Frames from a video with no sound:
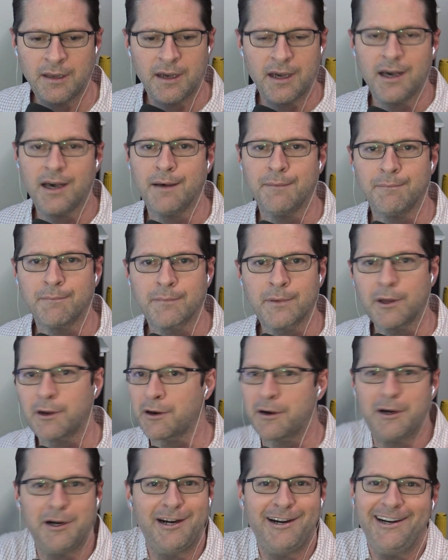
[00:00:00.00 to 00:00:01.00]
go to
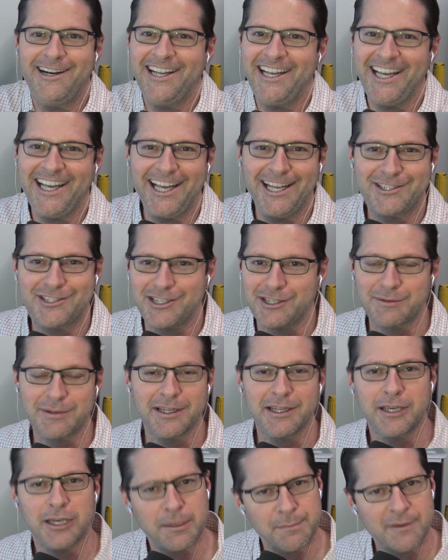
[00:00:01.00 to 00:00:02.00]
her. She's
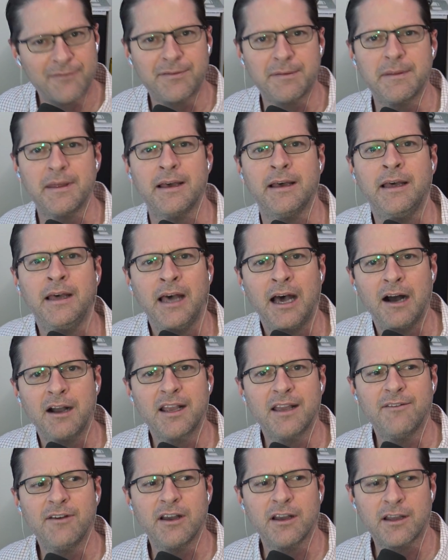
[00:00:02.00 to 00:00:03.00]
really good. But from the, I'll
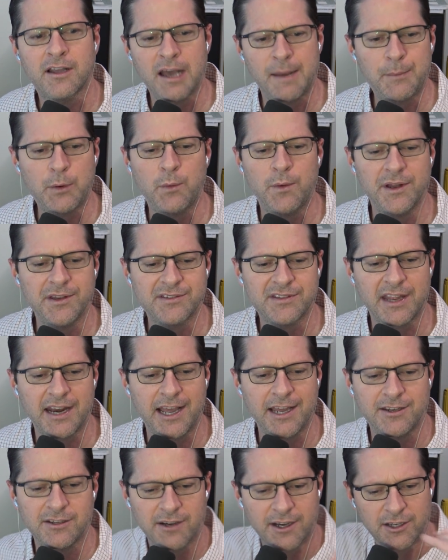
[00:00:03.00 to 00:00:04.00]
give a couple ones that
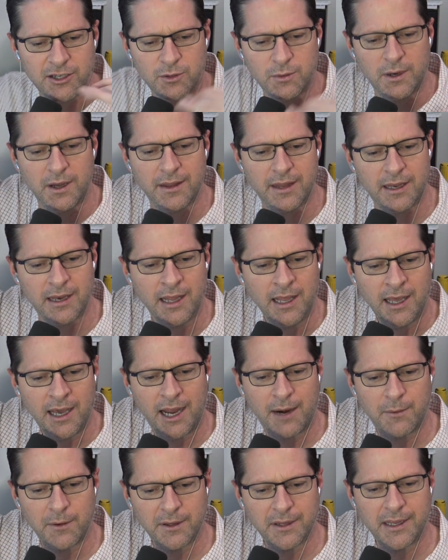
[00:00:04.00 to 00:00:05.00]
I do. I do one that
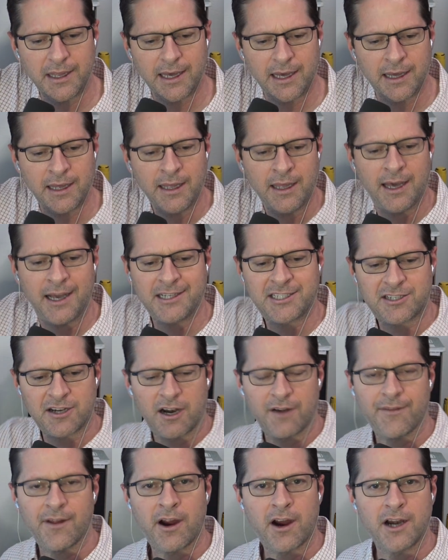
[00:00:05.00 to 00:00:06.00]
I really, I
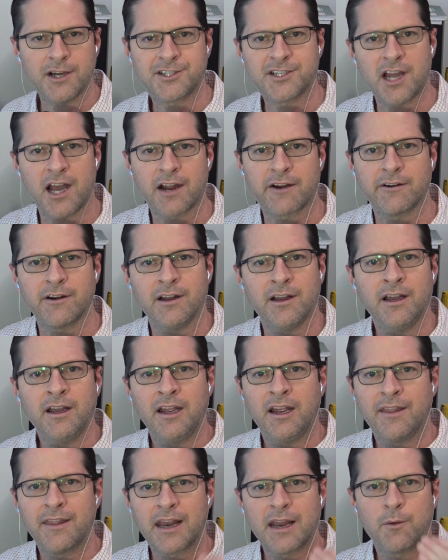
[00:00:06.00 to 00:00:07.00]
start in the heart chakra
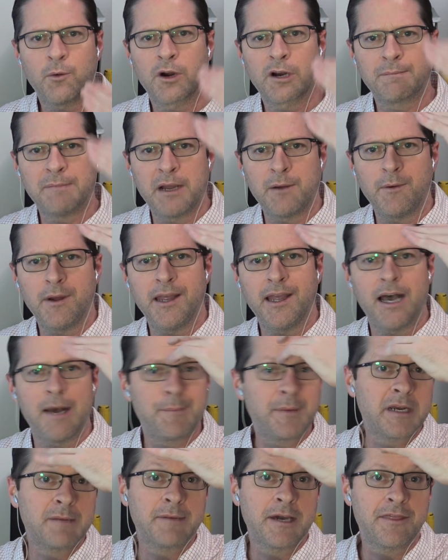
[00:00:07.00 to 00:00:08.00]
and then I work my way
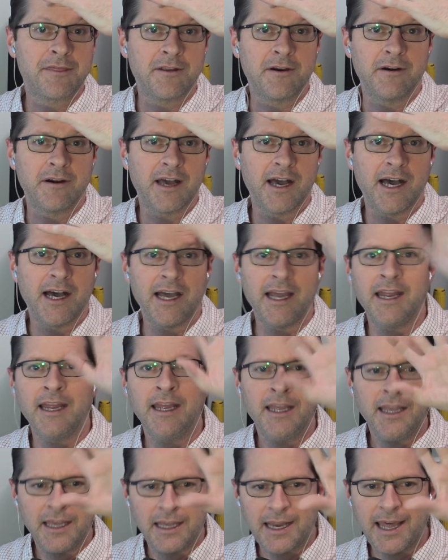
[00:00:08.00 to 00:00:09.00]
up into my third eye
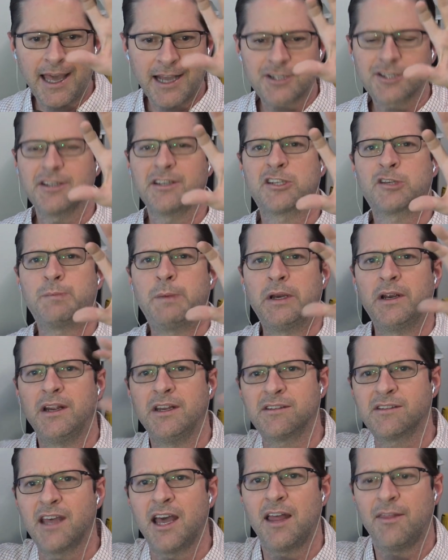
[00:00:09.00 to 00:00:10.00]
and I actually
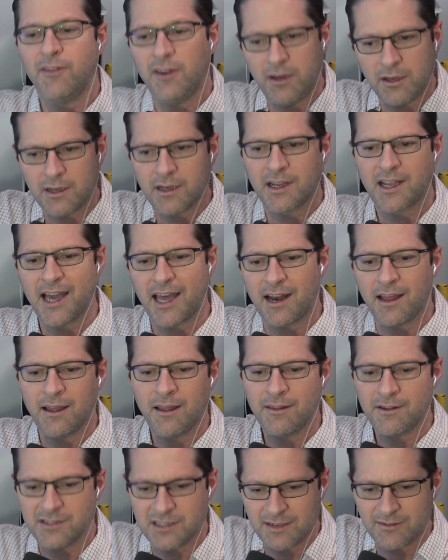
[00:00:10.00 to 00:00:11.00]
experience that. And then you can kind of,
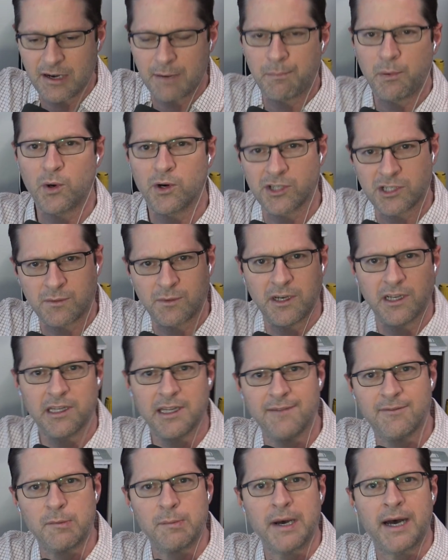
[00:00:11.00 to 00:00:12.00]
there's even a portion where you
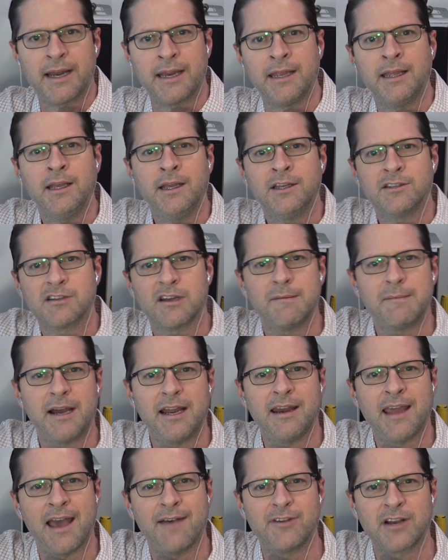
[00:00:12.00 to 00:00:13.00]
leave the body. So I
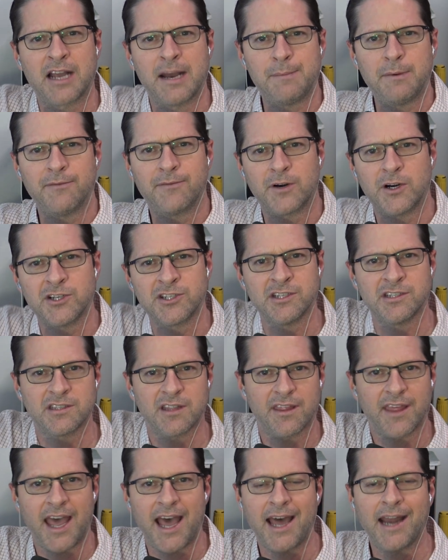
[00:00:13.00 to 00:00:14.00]
might have a couple versions
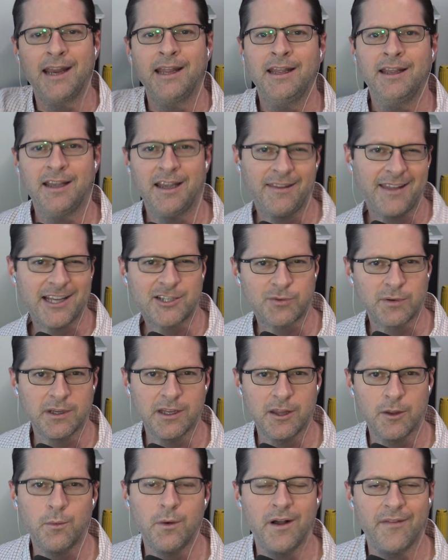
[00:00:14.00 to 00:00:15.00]
of that. And that's
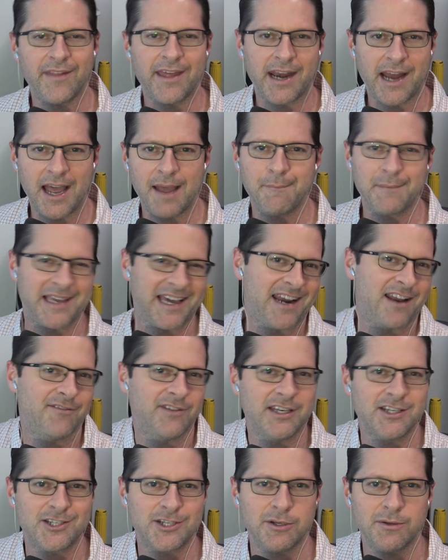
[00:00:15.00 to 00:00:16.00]
really the one that I'm kind of
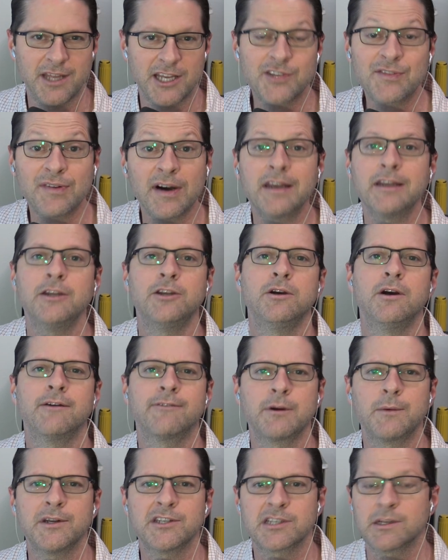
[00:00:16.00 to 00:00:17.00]
into. That's fun to do
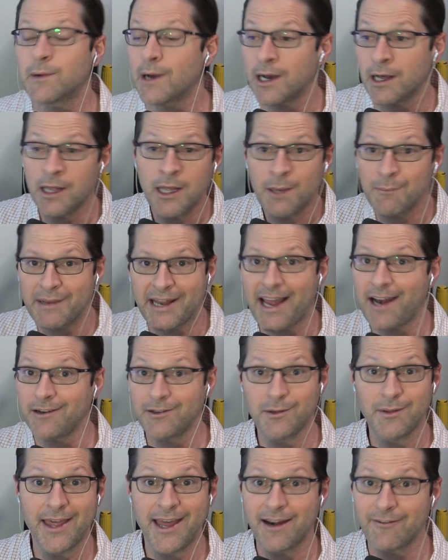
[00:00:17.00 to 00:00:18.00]
every once in a while, but I
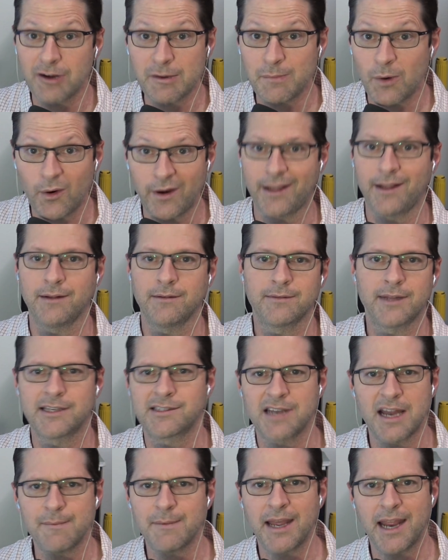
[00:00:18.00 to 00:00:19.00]
don't do that every morning.
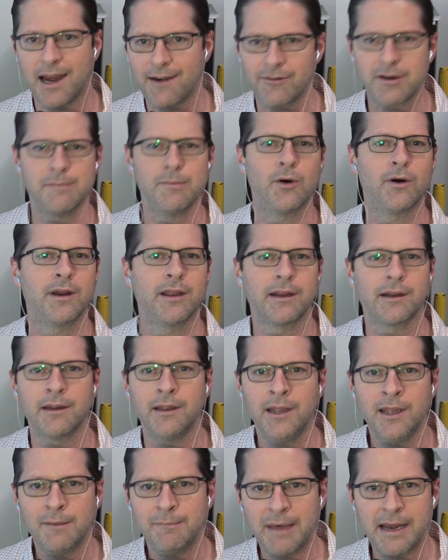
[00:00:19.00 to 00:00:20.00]
That's not my every morning
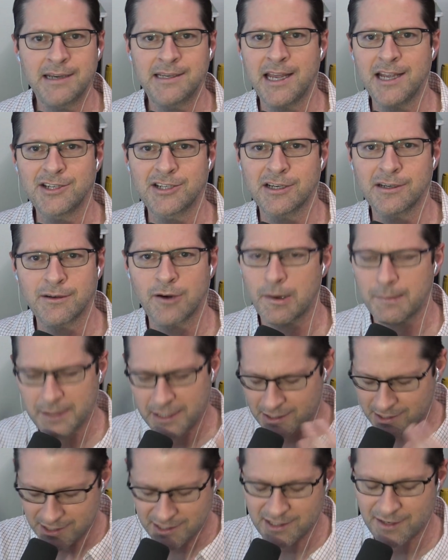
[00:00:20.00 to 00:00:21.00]
meditation.
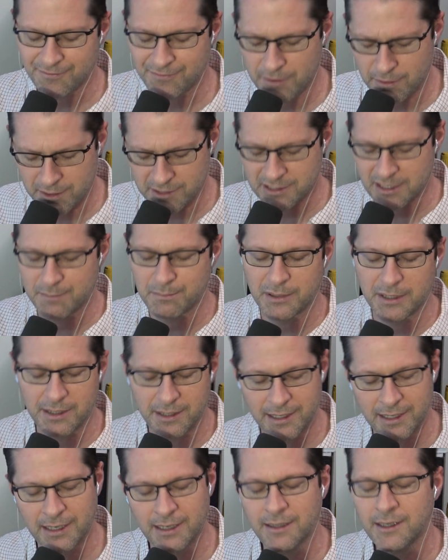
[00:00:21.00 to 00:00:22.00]
Normally it's just a focus on
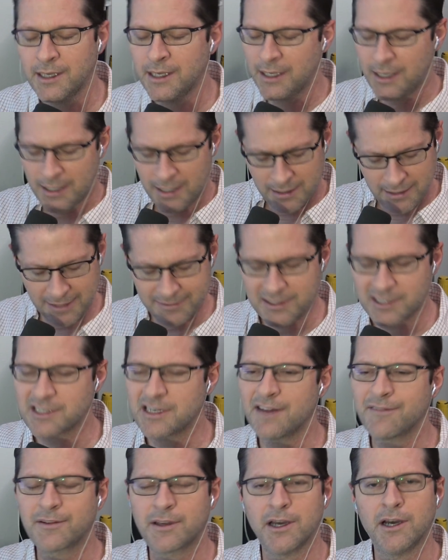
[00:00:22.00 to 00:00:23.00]
breathing. Let the
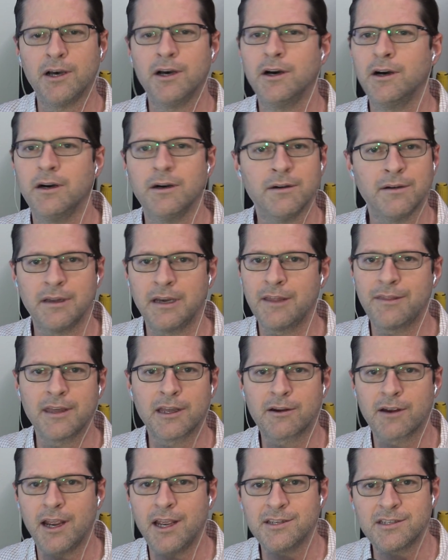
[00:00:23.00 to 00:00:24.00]
stuff go.
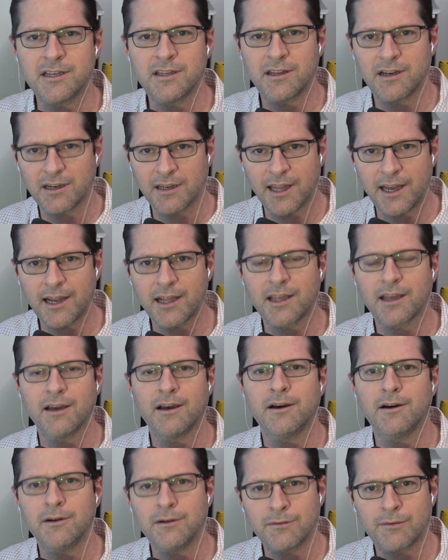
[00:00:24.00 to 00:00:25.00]
Anything crazy in there, let it
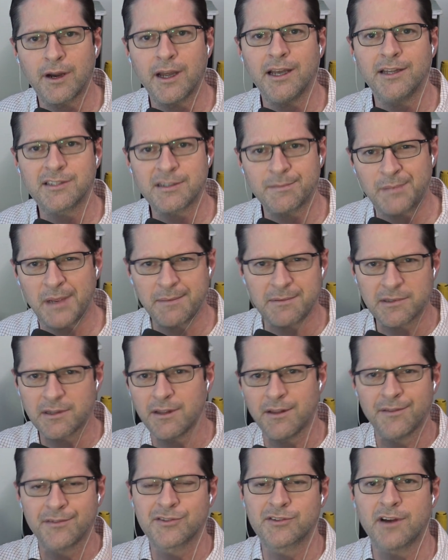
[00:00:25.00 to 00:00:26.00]
go, right? Sometimes a
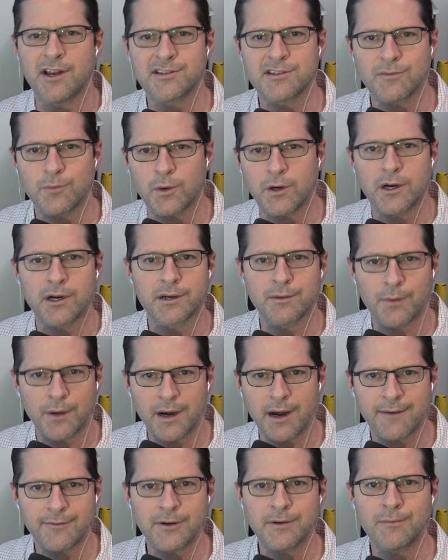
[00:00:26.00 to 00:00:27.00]
little stress of work,
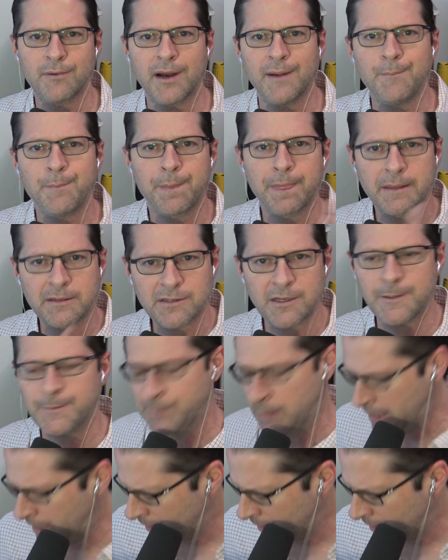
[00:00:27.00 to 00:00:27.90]
whatever, right? So